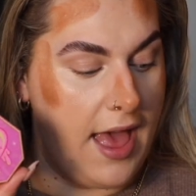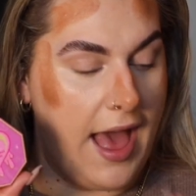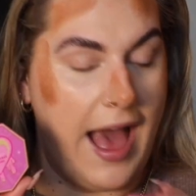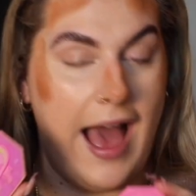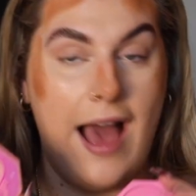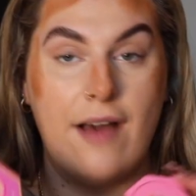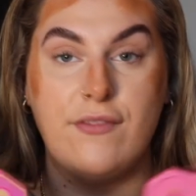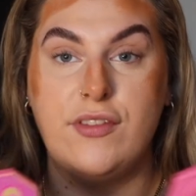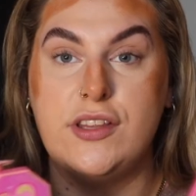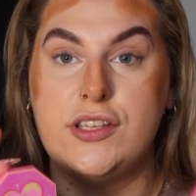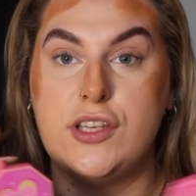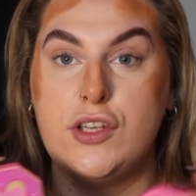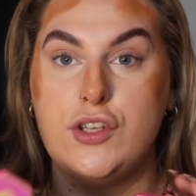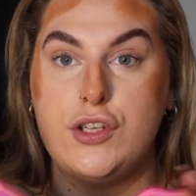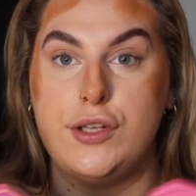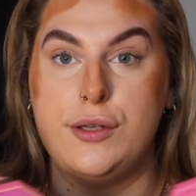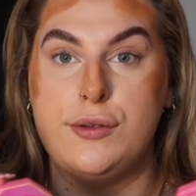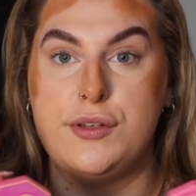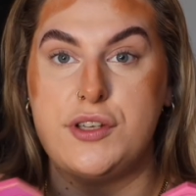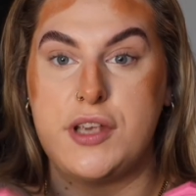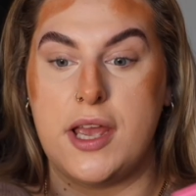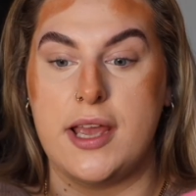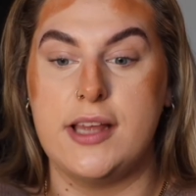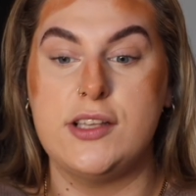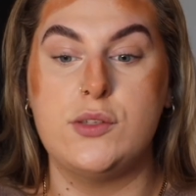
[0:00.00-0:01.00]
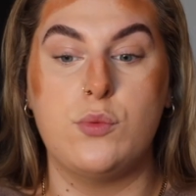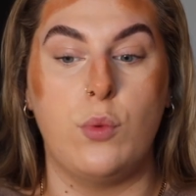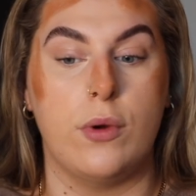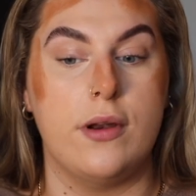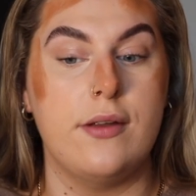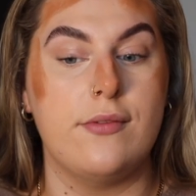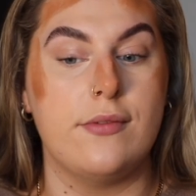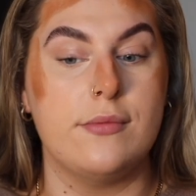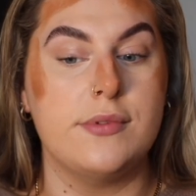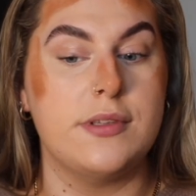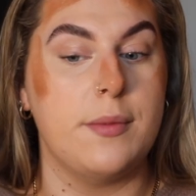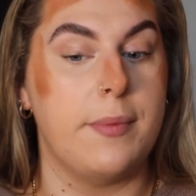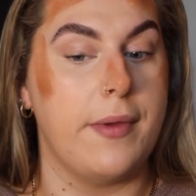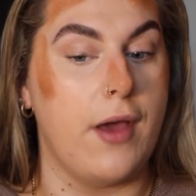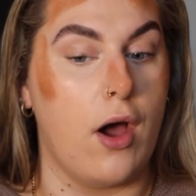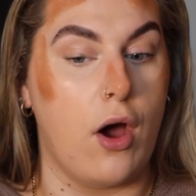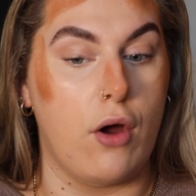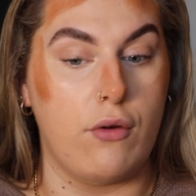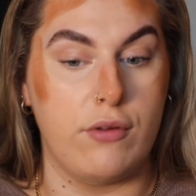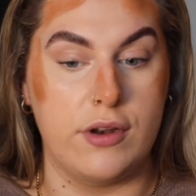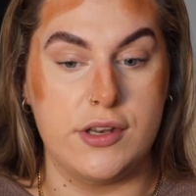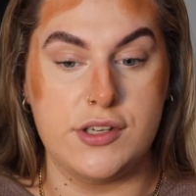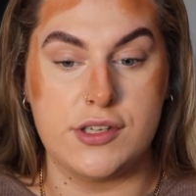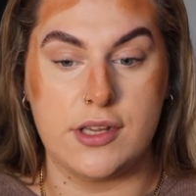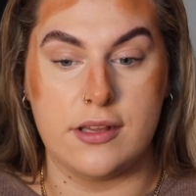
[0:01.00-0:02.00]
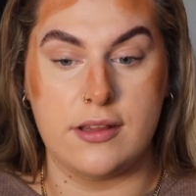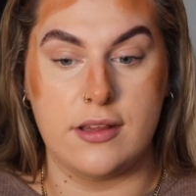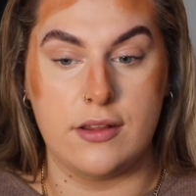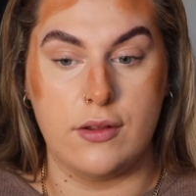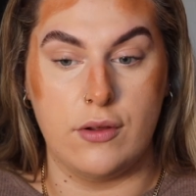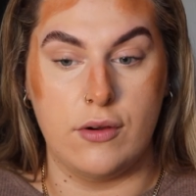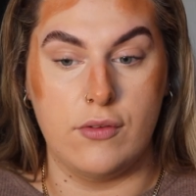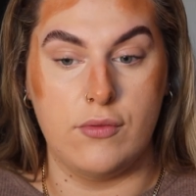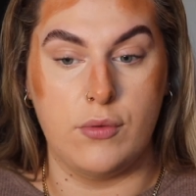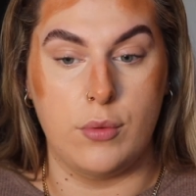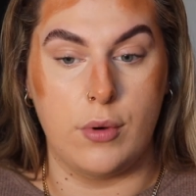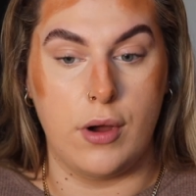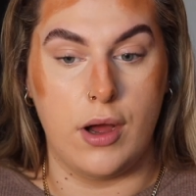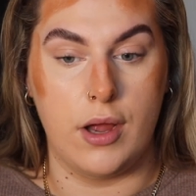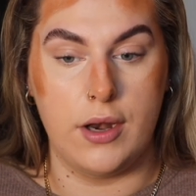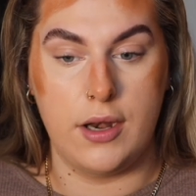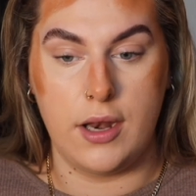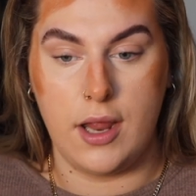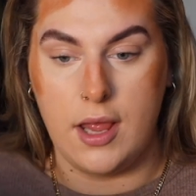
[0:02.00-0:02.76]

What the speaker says: I have this in two shades. One of them's a bit oranger than the other one,